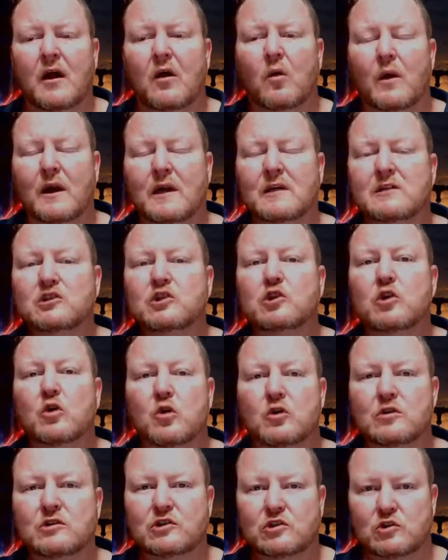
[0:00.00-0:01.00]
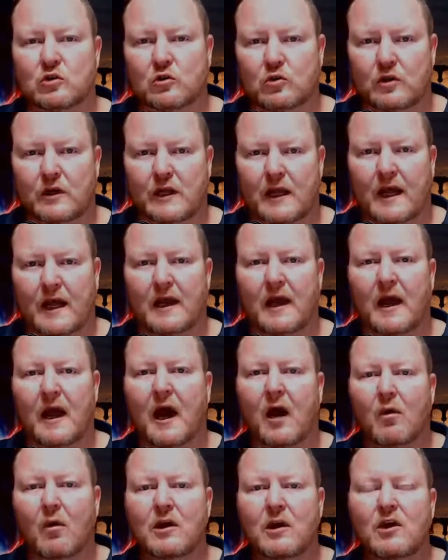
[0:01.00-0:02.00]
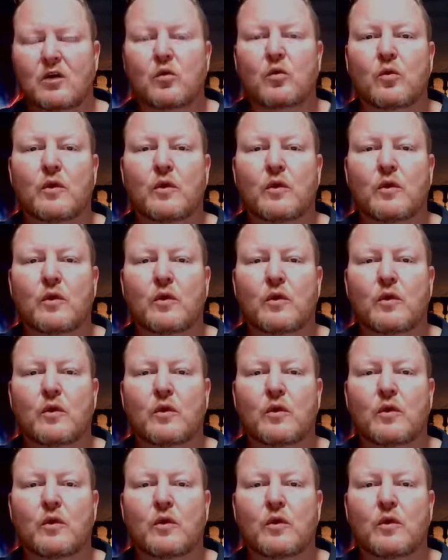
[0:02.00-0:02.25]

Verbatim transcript: What is your story, and how are you